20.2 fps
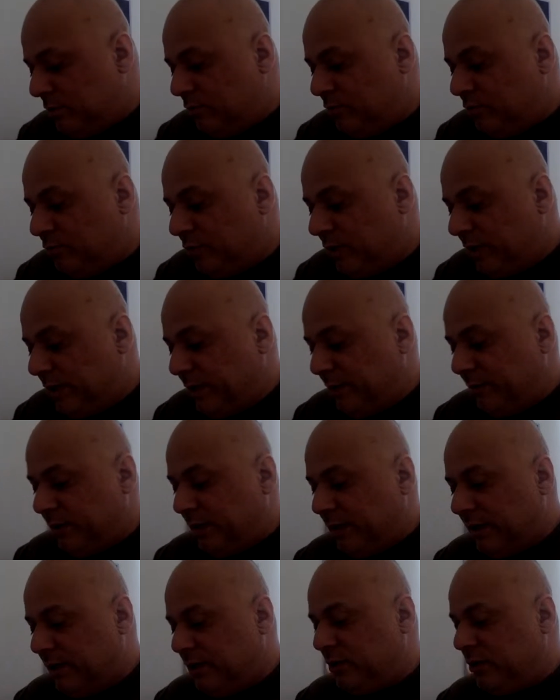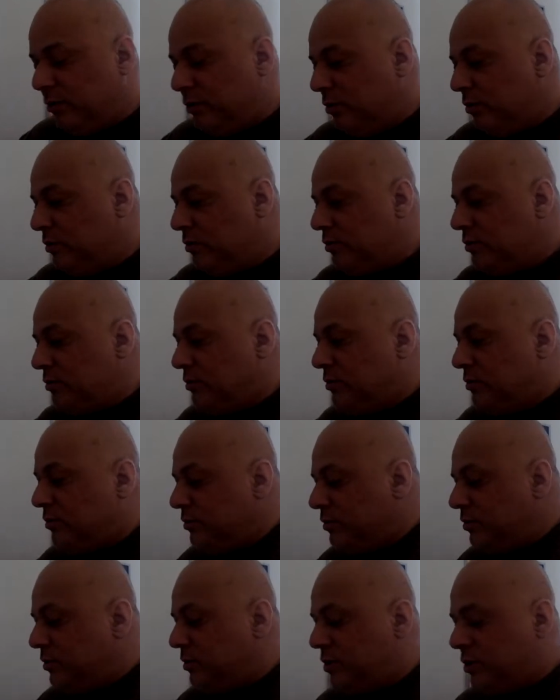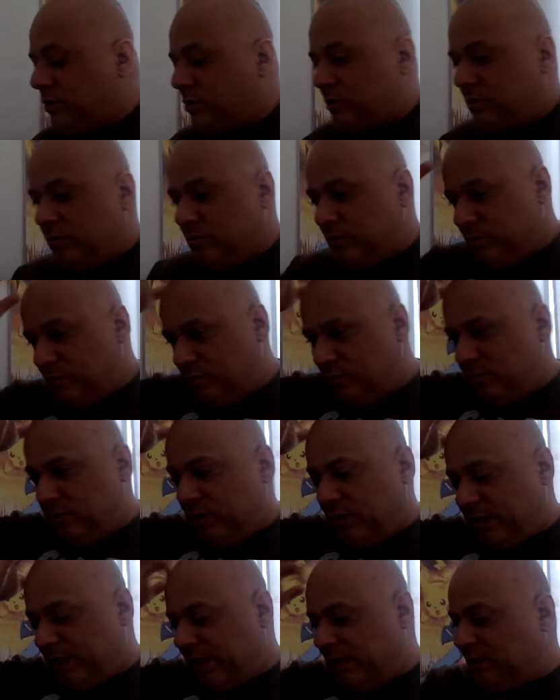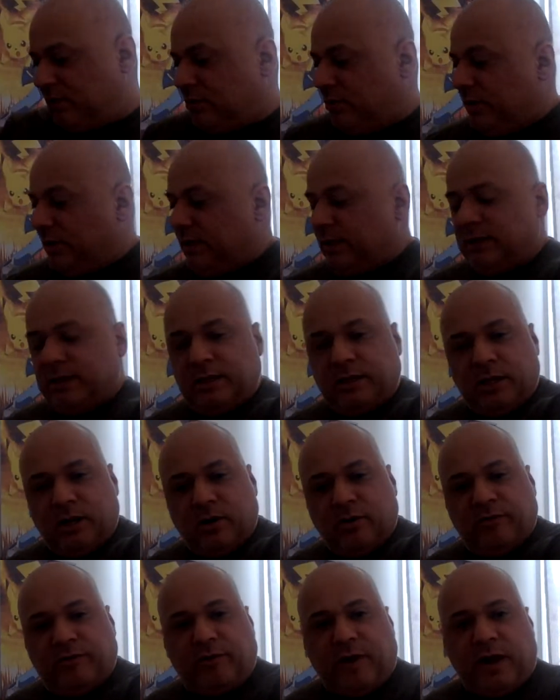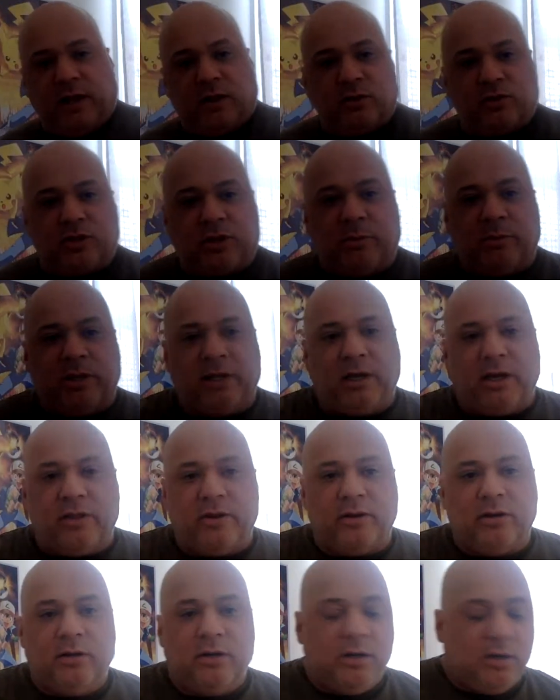really, really do just look into it. Follow some of the other,